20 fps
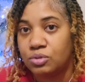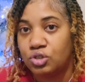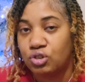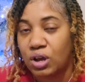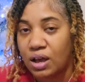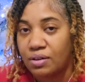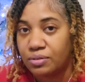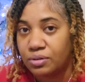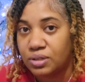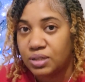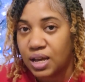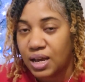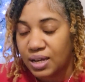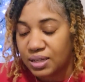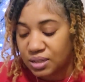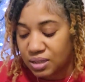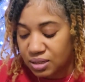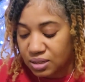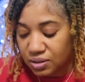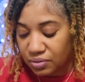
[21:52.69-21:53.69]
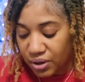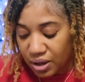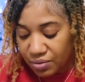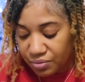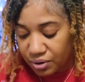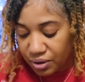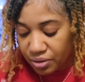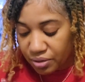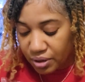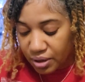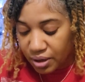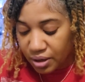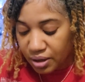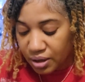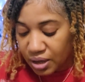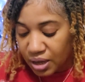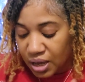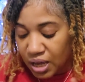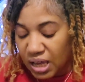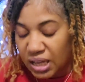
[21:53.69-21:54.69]
travel sizes of
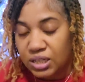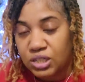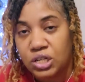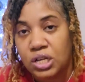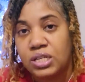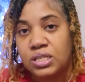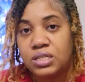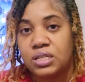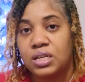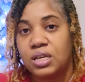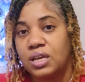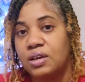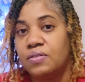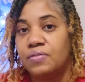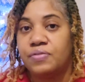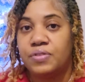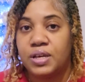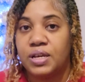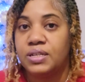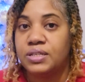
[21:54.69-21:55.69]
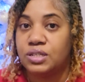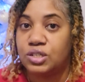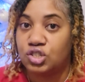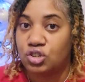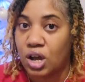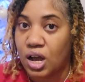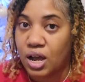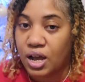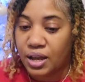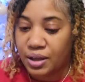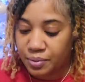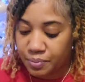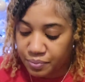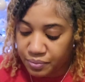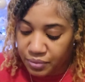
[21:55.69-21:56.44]
everything just to give things a try.